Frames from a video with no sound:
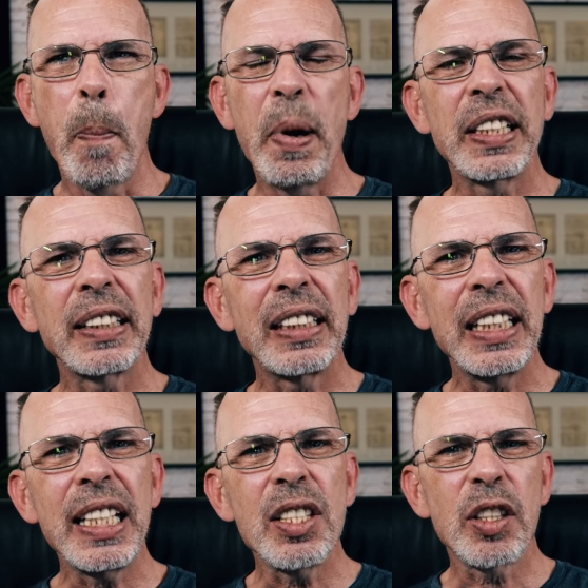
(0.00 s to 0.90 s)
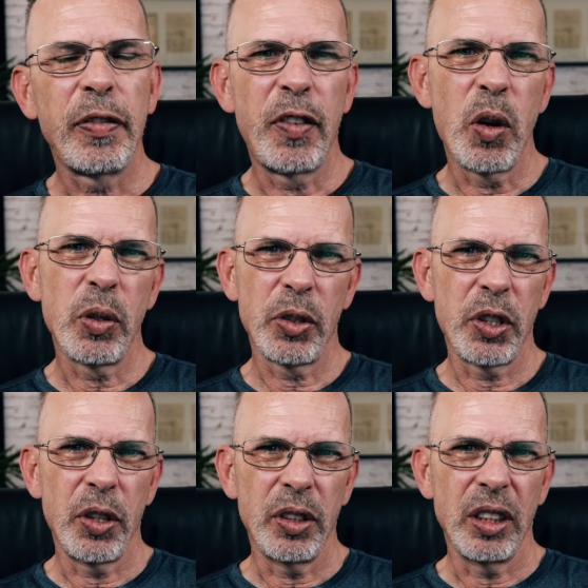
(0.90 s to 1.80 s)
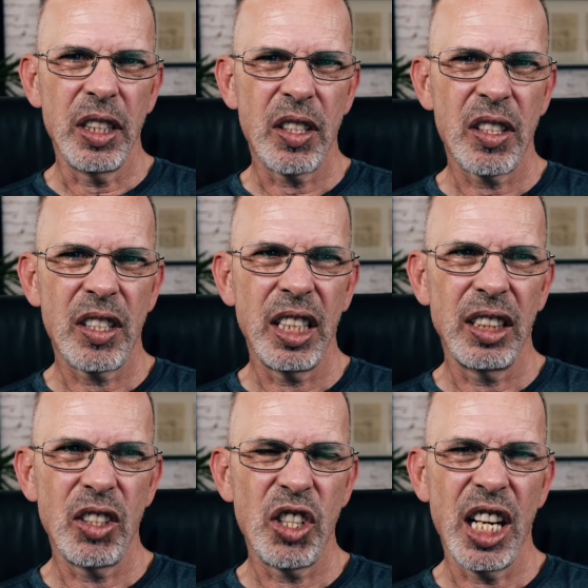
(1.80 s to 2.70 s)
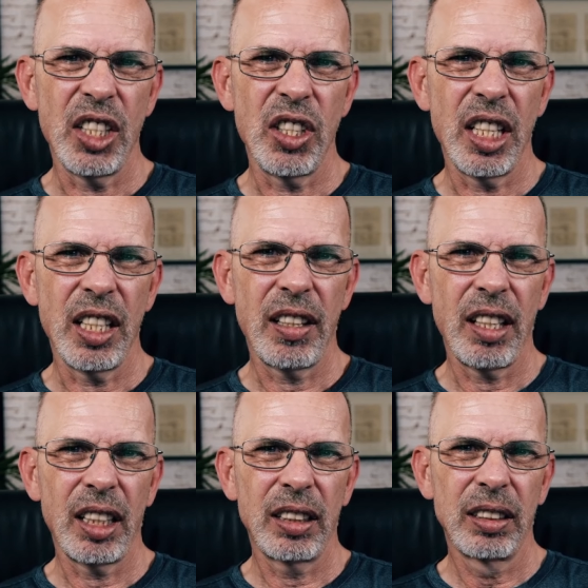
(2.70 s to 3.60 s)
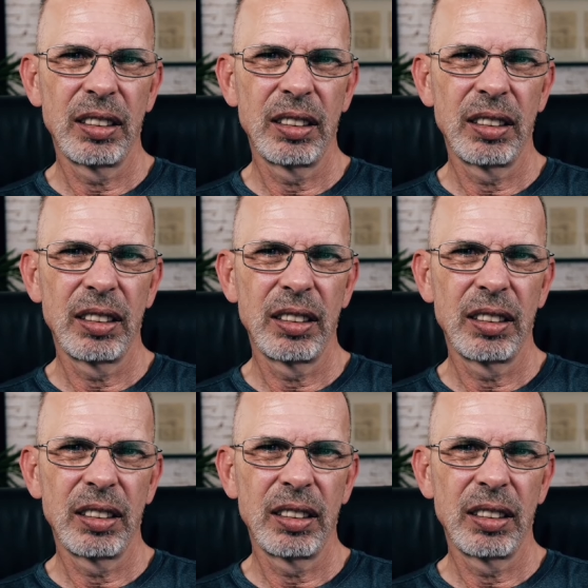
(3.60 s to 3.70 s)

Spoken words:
But at least the photojournalists didn't change anything.